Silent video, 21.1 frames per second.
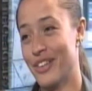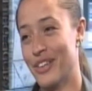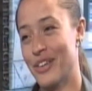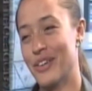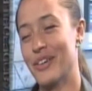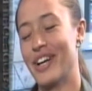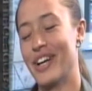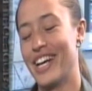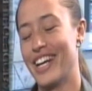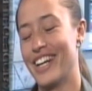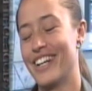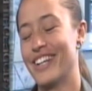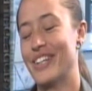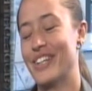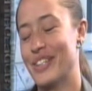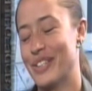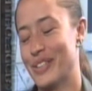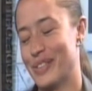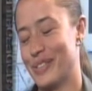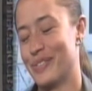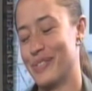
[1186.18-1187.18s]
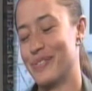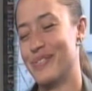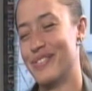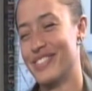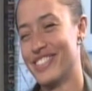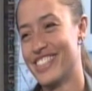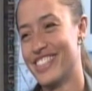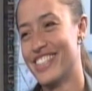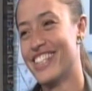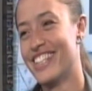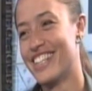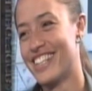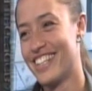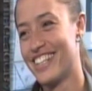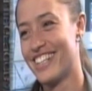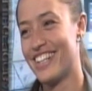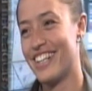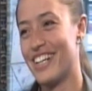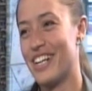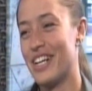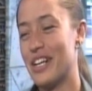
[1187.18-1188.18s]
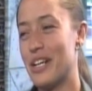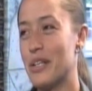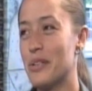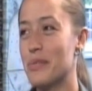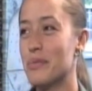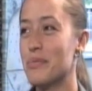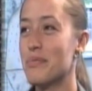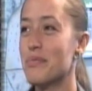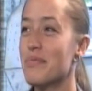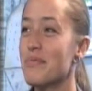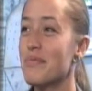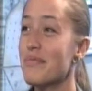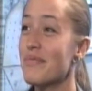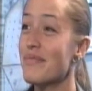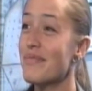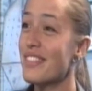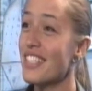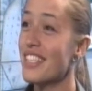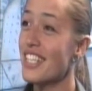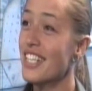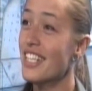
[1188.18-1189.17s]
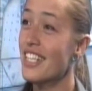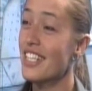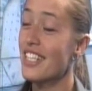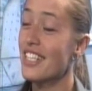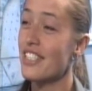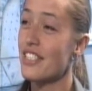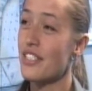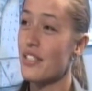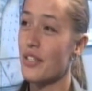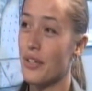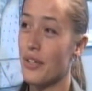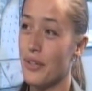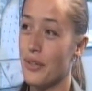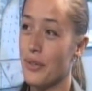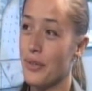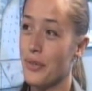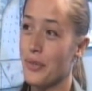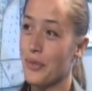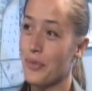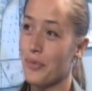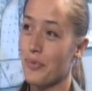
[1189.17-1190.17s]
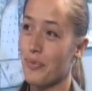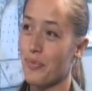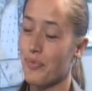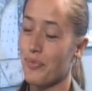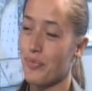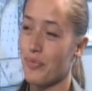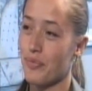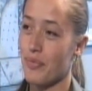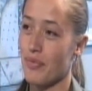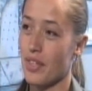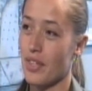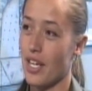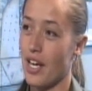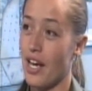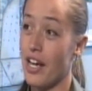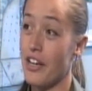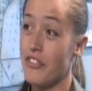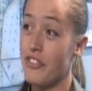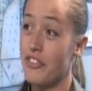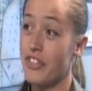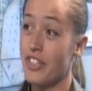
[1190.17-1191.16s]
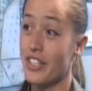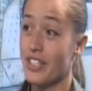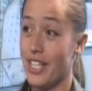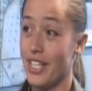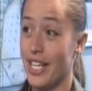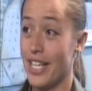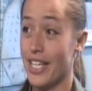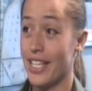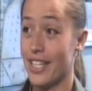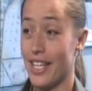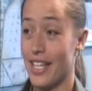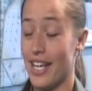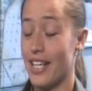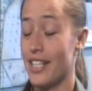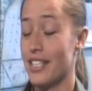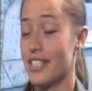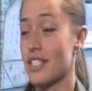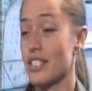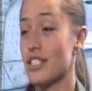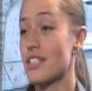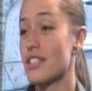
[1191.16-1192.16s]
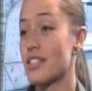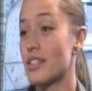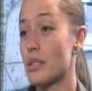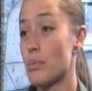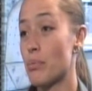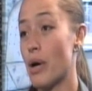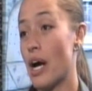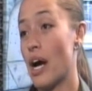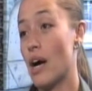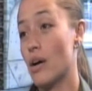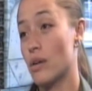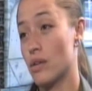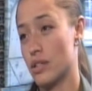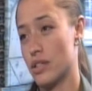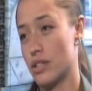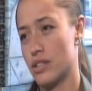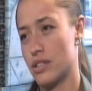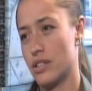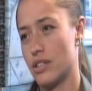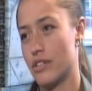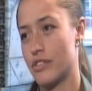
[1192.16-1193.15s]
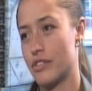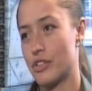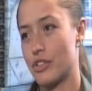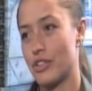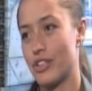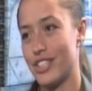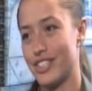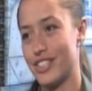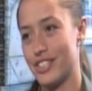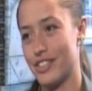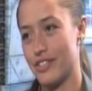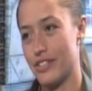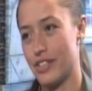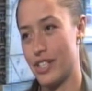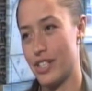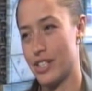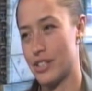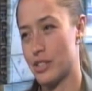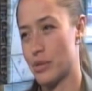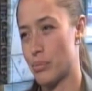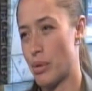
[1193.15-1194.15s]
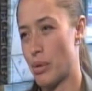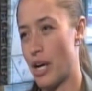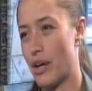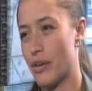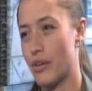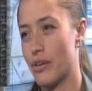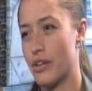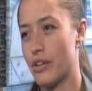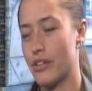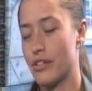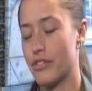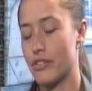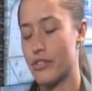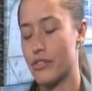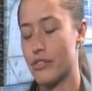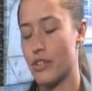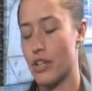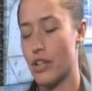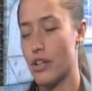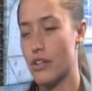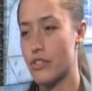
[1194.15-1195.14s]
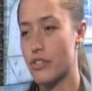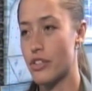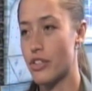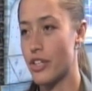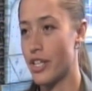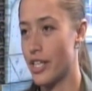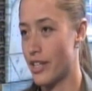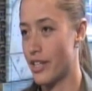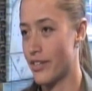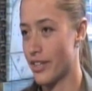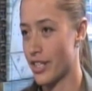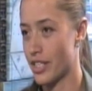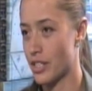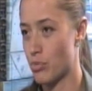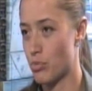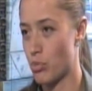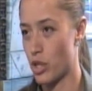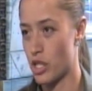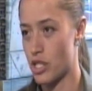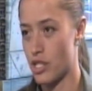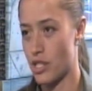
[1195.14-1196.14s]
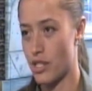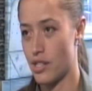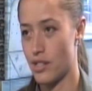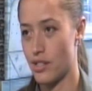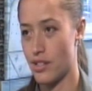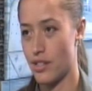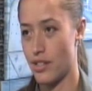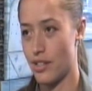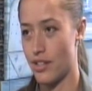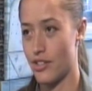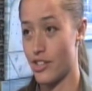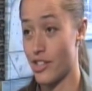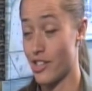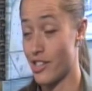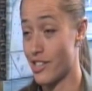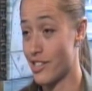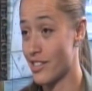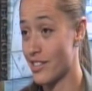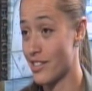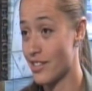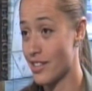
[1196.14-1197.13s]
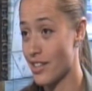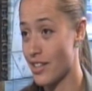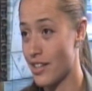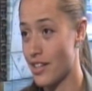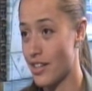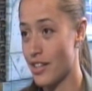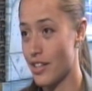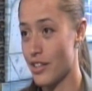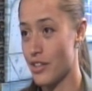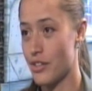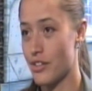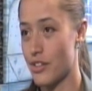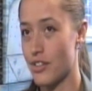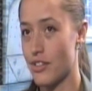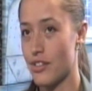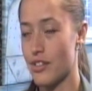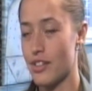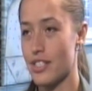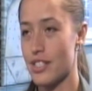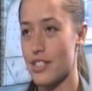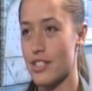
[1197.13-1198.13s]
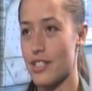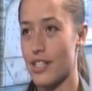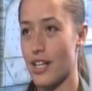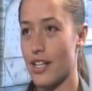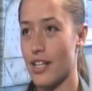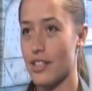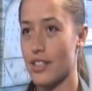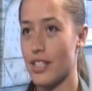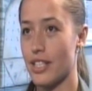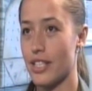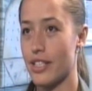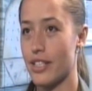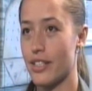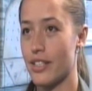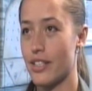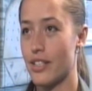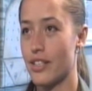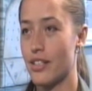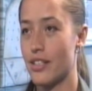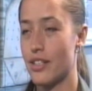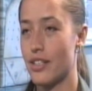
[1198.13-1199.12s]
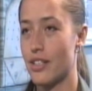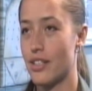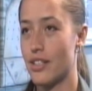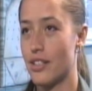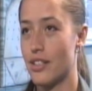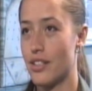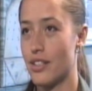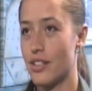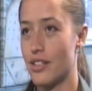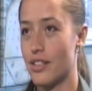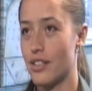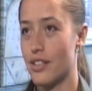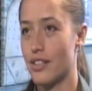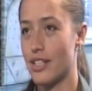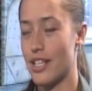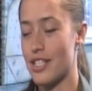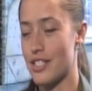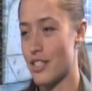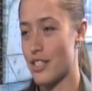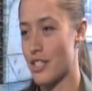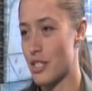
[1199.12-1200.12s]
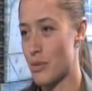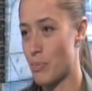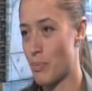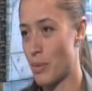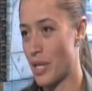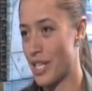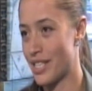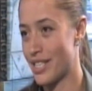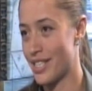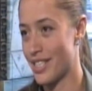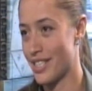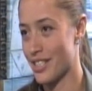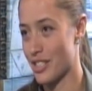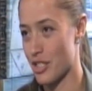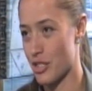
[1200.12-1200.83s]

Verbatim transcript: all the way home. Um, so I feel like that is the power of creativity and the power of, of creative expression and art, you know, is that like that suspending